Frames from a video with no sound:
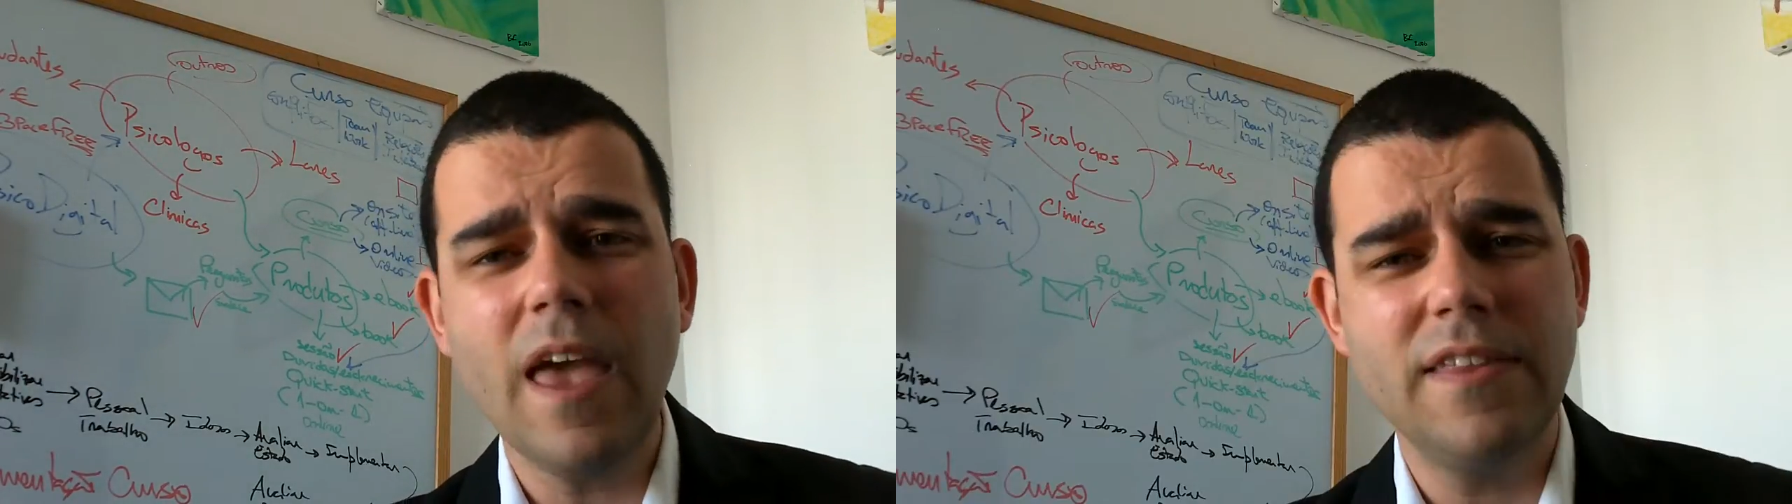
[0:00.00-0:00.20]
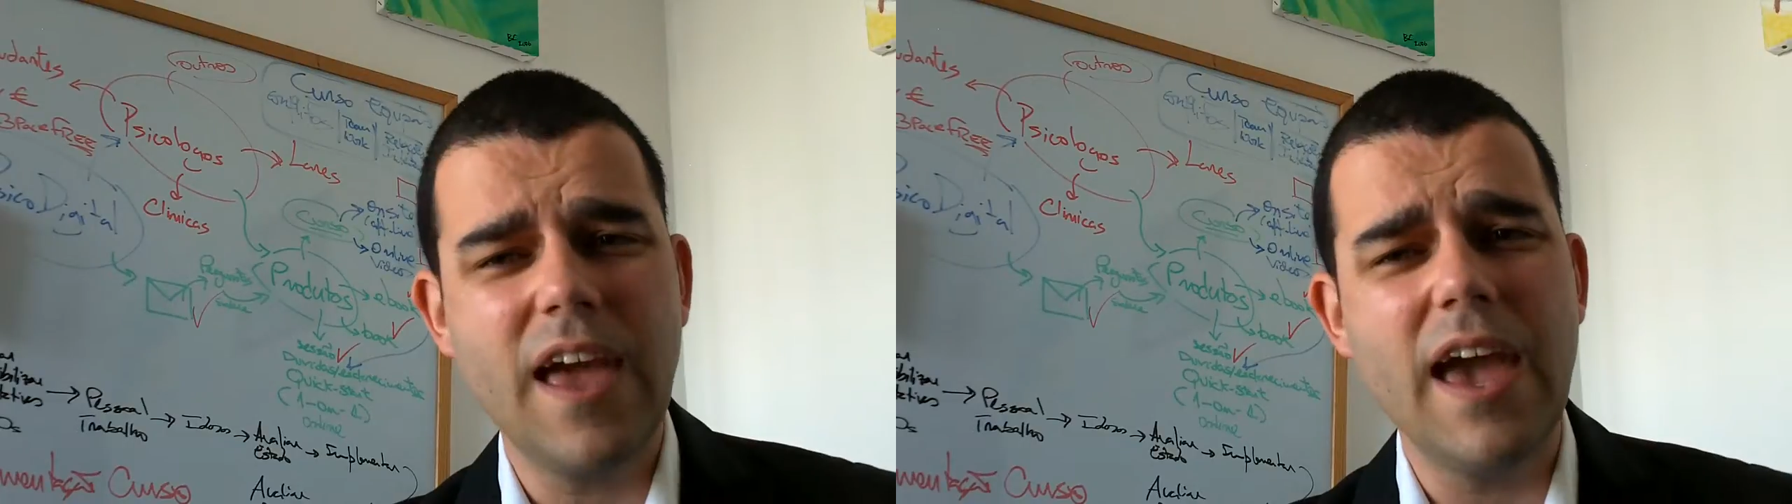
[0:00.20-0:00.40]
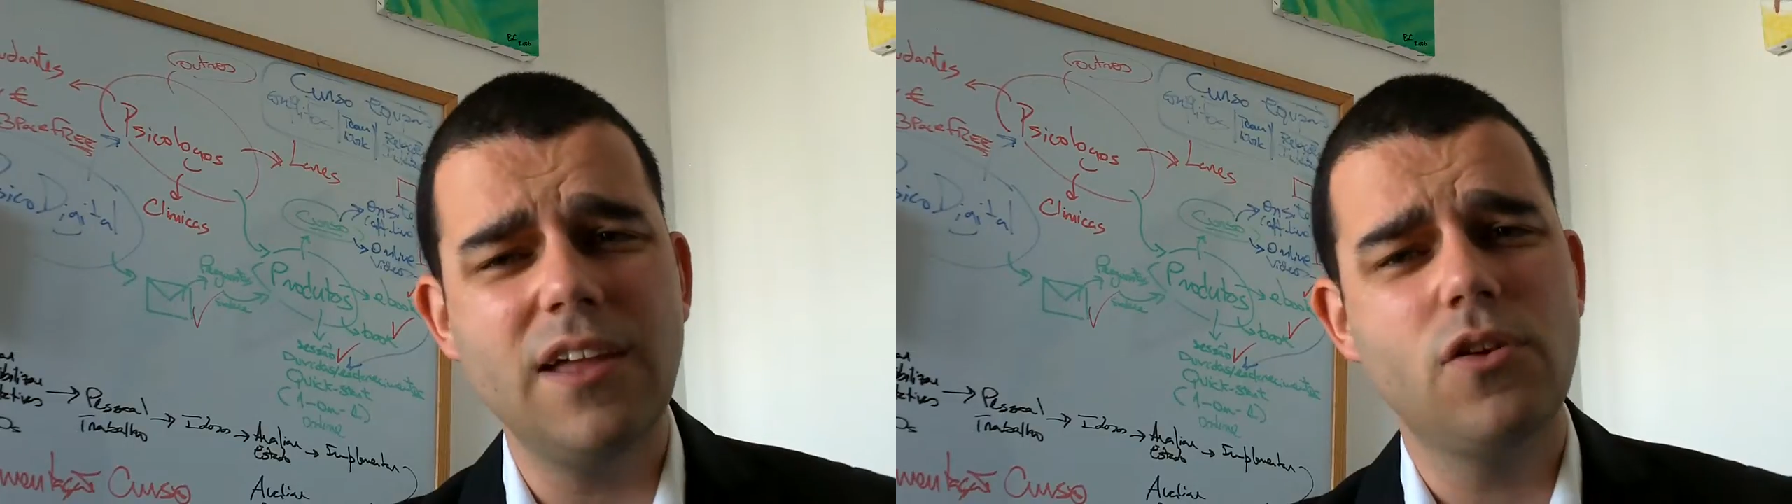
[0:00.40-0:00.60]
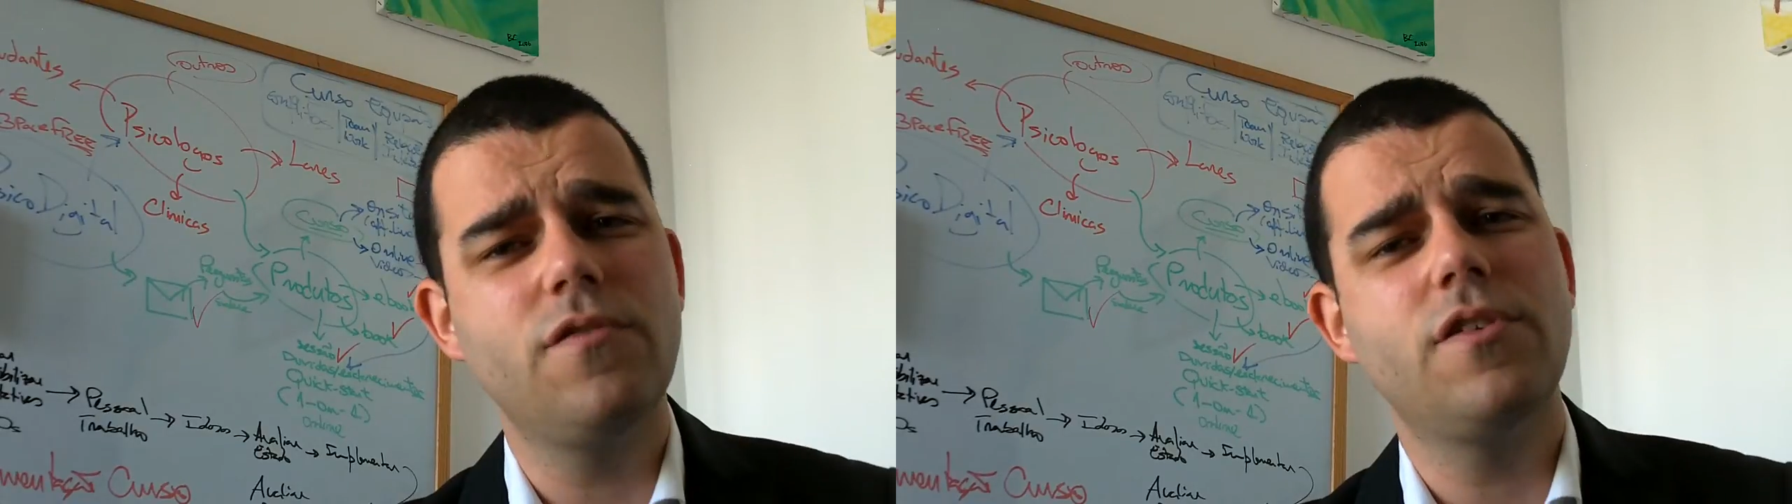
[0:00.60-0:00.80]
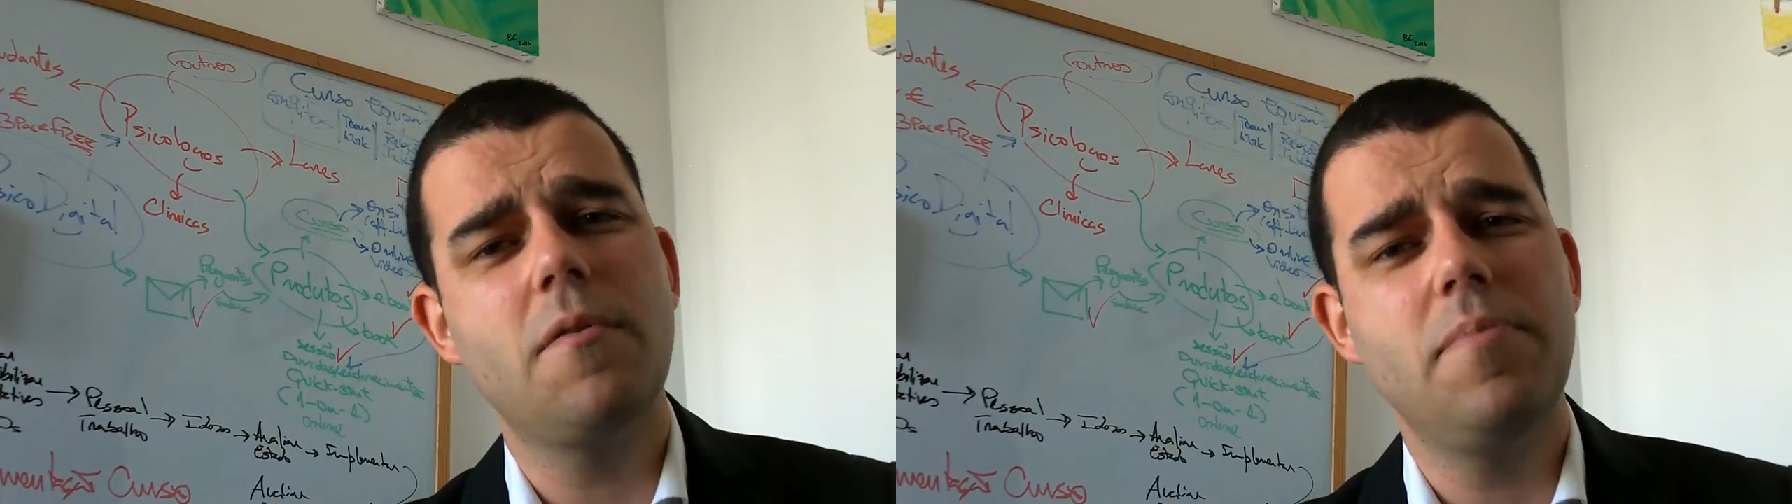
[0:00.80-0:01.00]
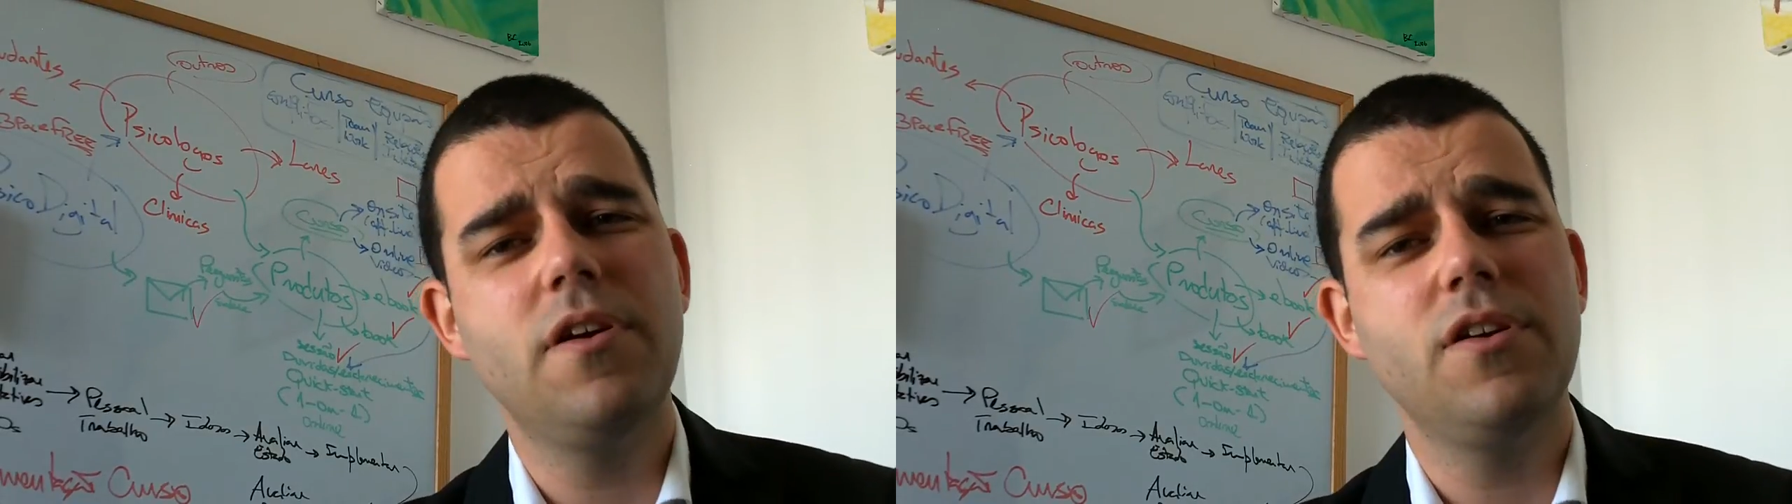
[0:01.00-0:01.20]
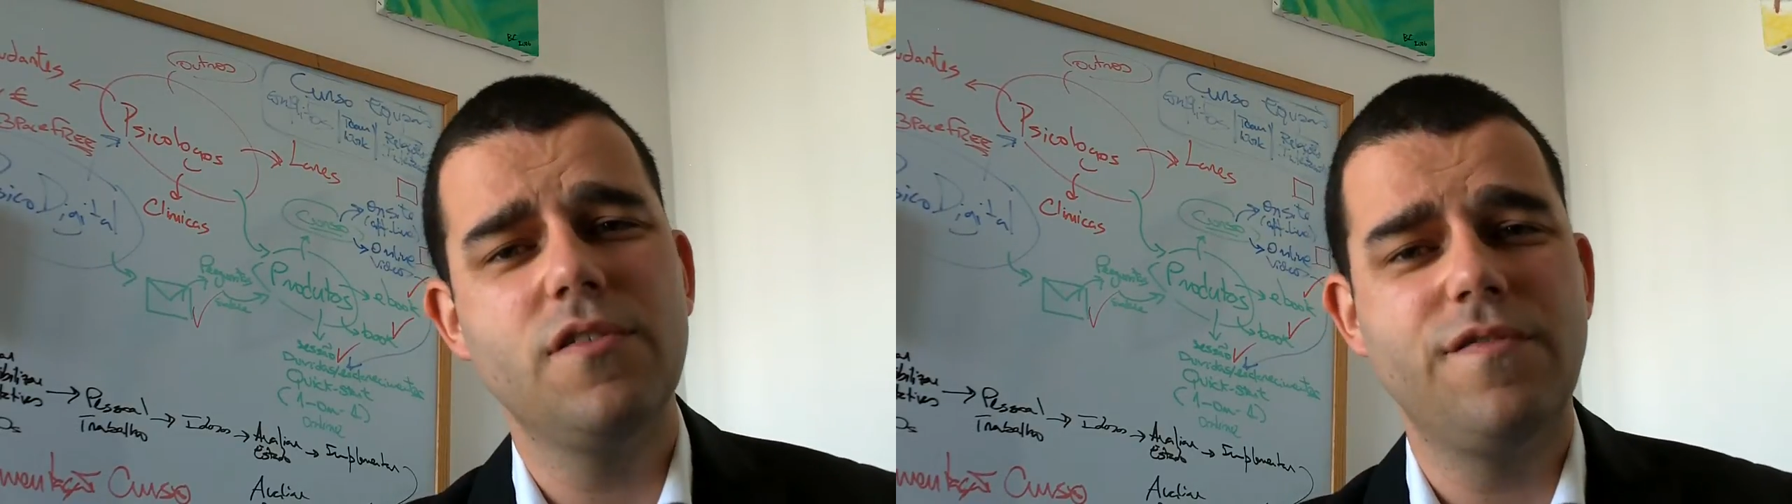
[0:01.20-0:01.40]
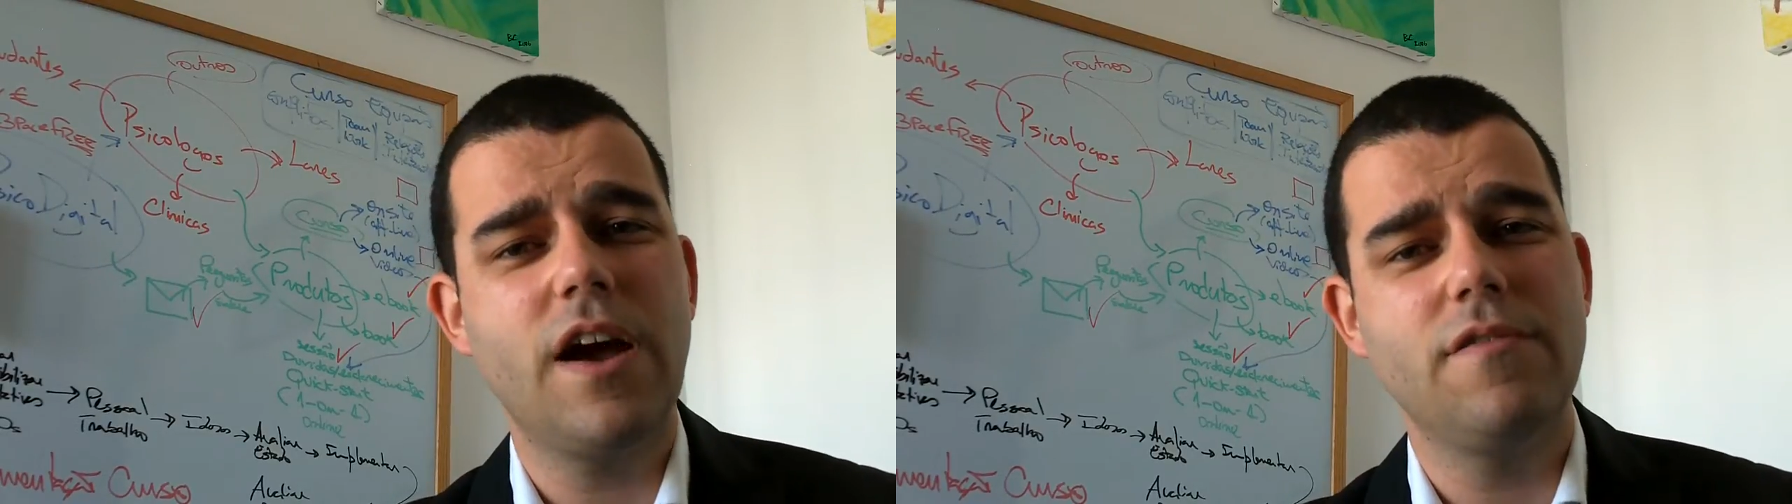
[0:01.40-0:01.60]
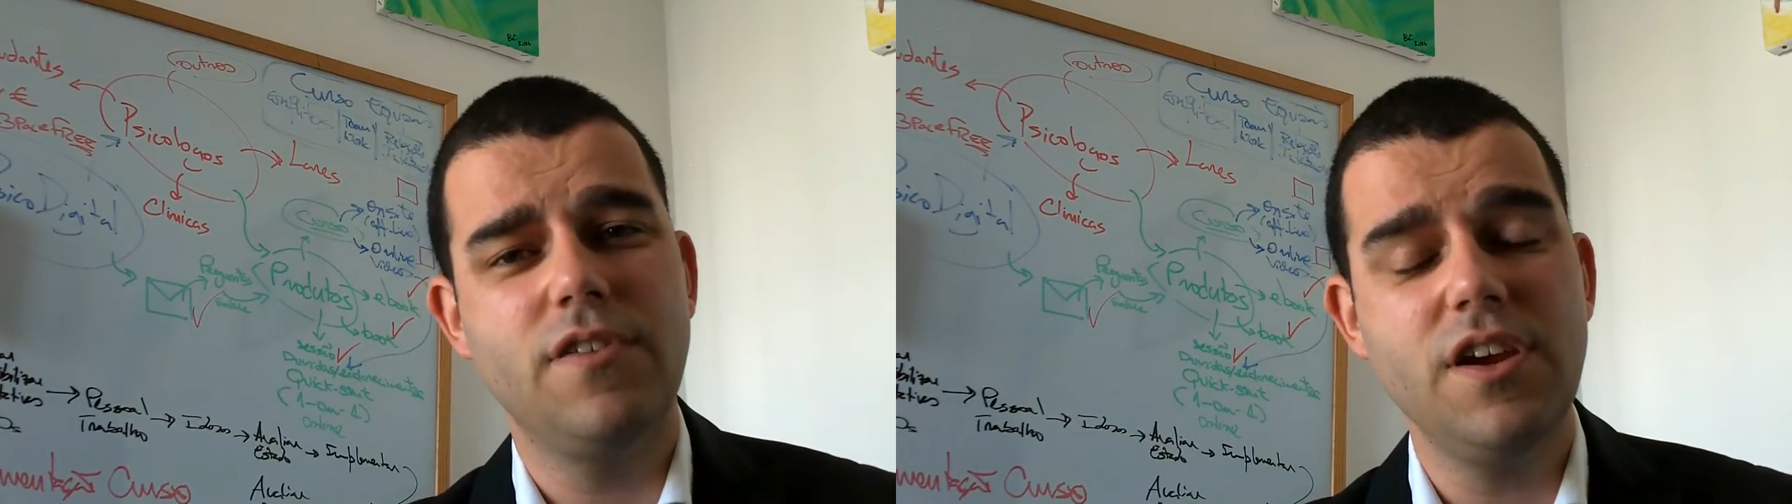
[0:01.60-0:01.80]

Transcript: and again, over a period of five